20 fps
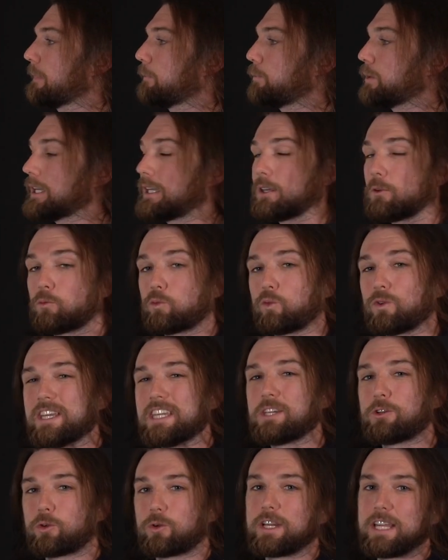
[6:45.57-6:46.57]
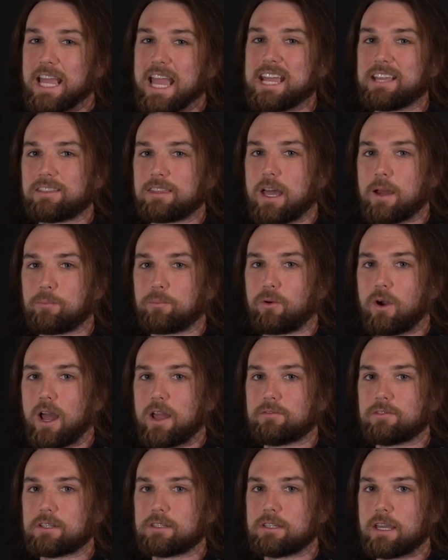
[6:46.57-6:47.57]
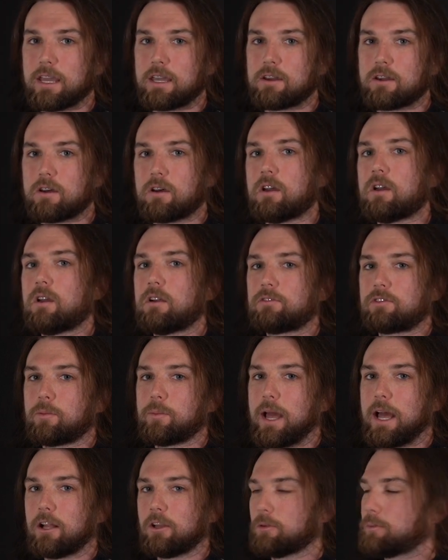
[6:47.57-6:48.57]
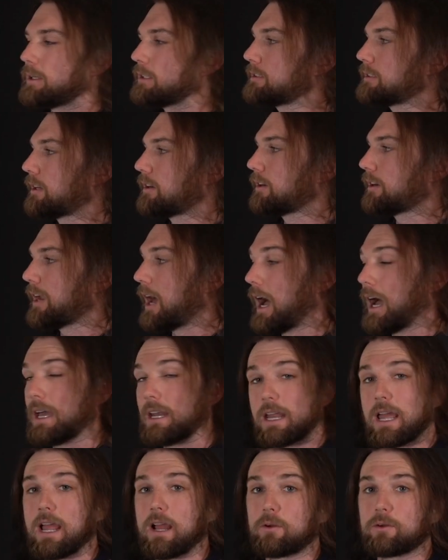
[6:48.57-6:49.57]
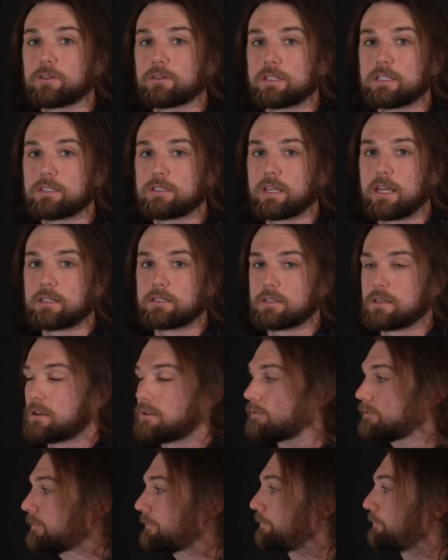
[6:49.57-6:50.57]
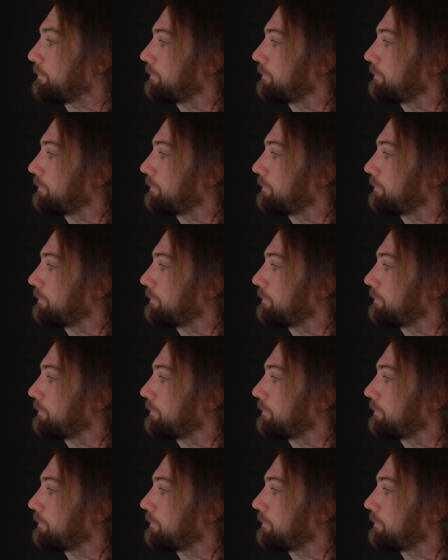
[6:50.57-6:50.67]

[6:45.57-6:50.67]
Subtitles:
we can recreate that private data from elements that are not inherently sensitive.